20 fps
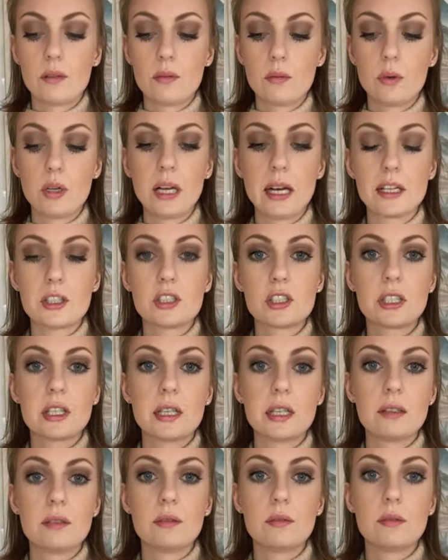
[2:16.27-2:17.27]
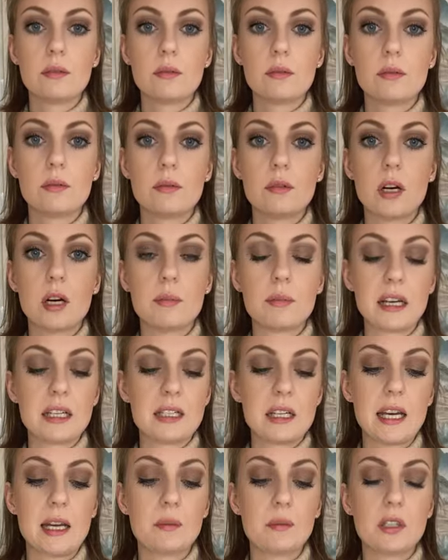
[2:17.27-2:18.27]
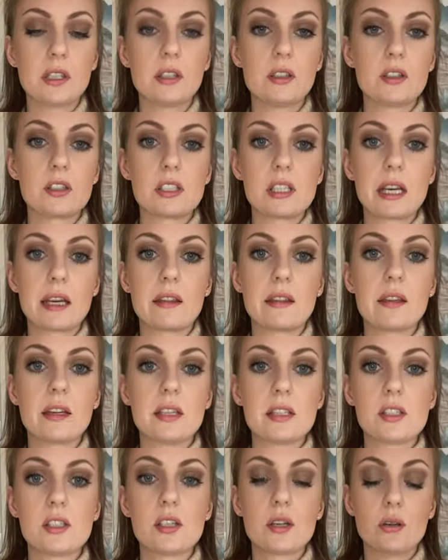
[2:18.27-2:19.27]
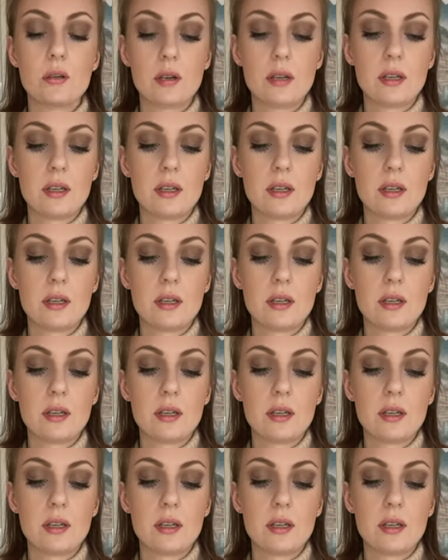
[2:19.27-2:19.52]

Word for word: Well, actually, on my table, it looks like this. So